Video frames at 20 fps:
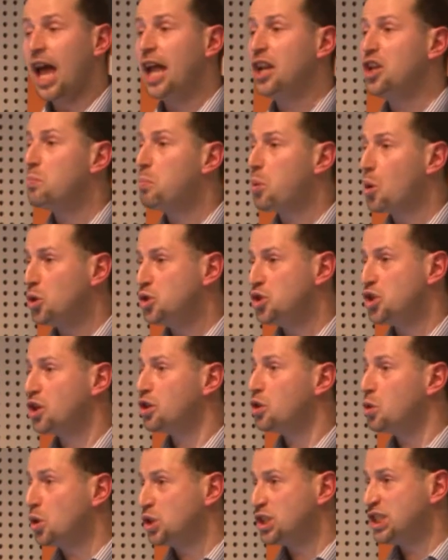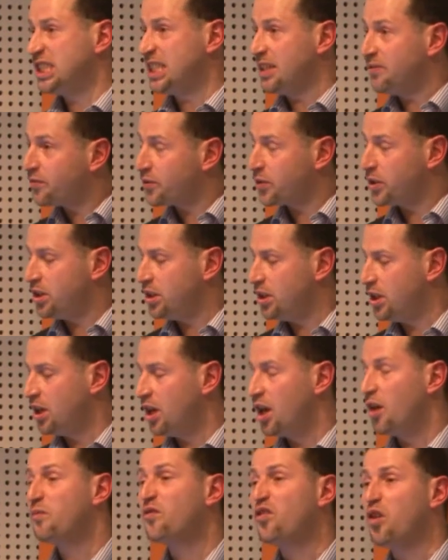And your project looks different
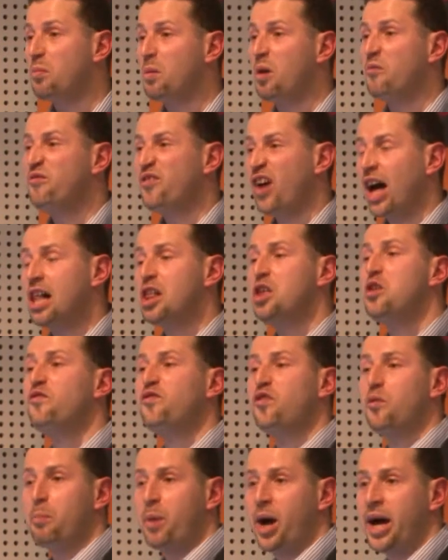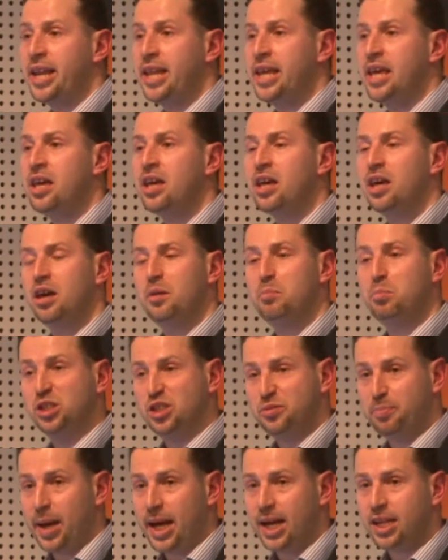from a value for money
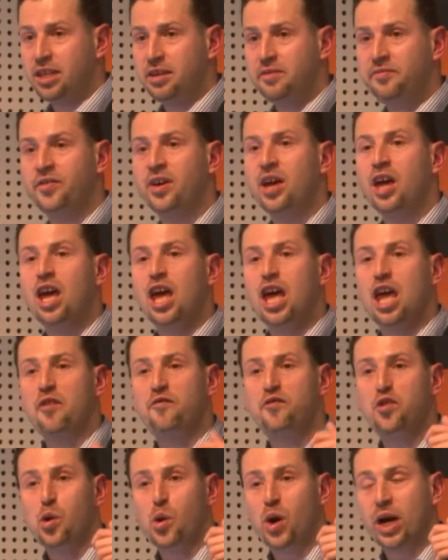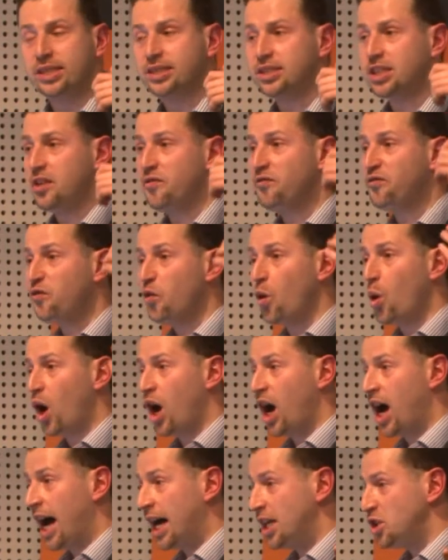perspective if you're asking for
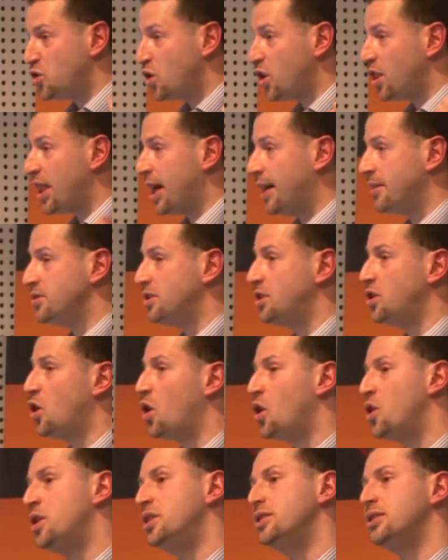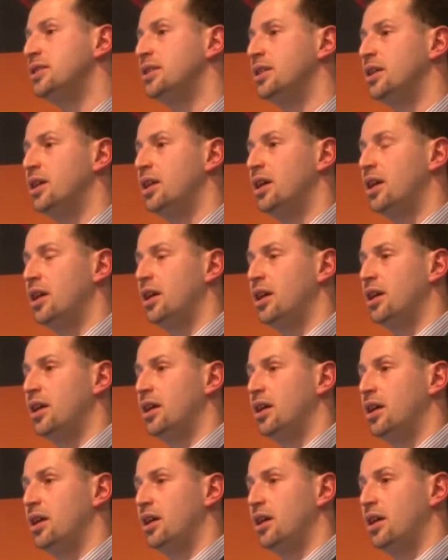$100,000
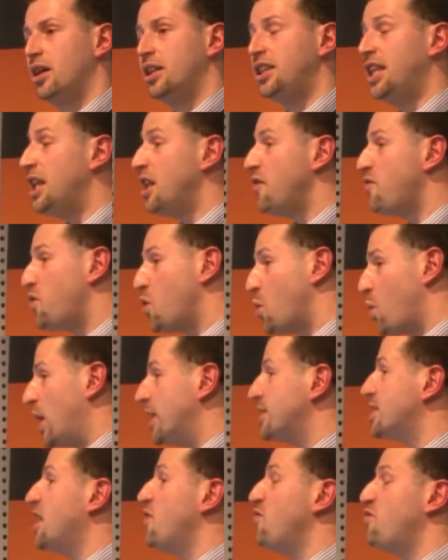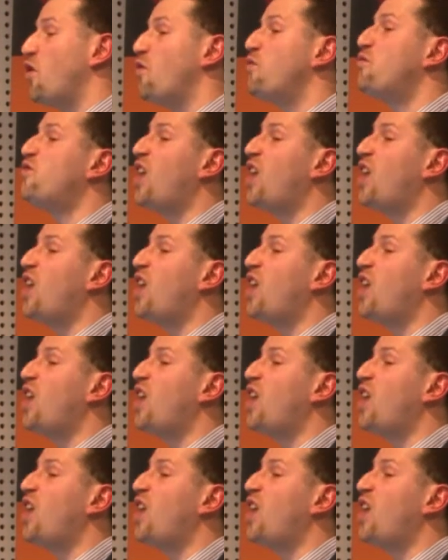than if you're asking for